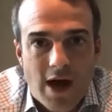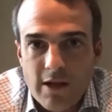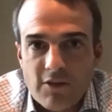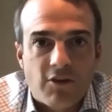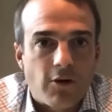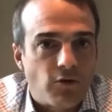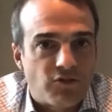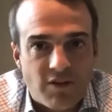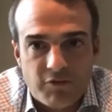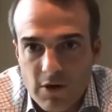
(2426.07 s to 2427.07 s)
college
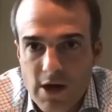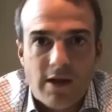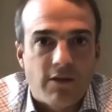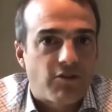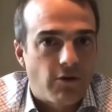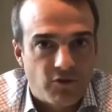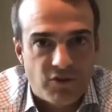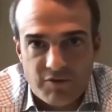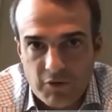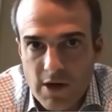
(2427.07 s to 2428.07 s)
coach after college
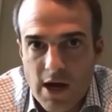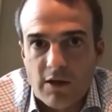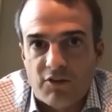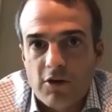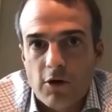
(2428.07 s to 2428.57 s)
coach after college